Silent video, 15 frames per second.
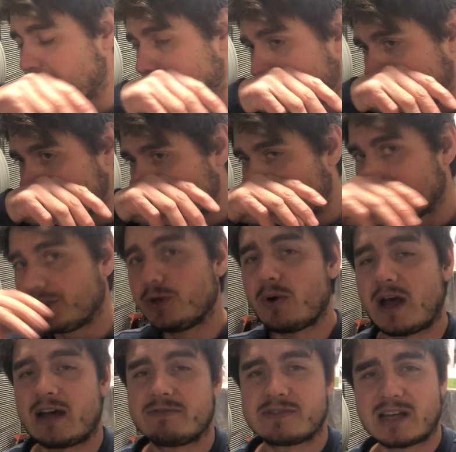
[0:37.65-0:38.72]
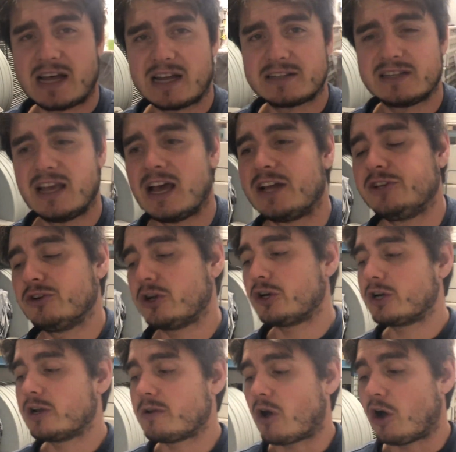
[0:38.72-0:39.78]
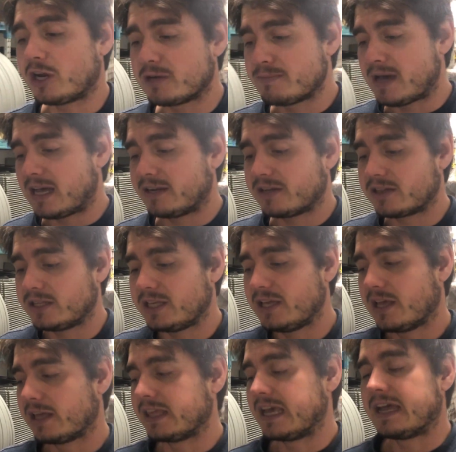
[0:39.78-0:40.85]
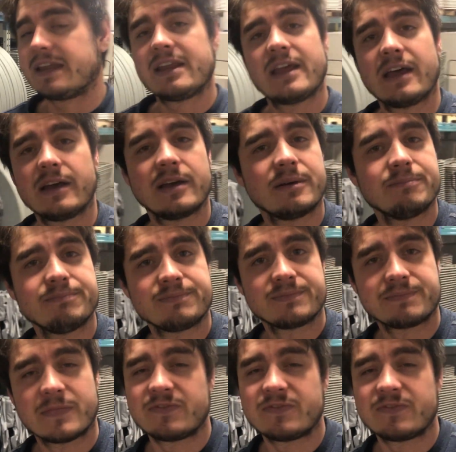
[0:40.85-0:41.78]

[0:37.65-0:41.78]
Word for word: But you have that, and you're gonna automatically get um,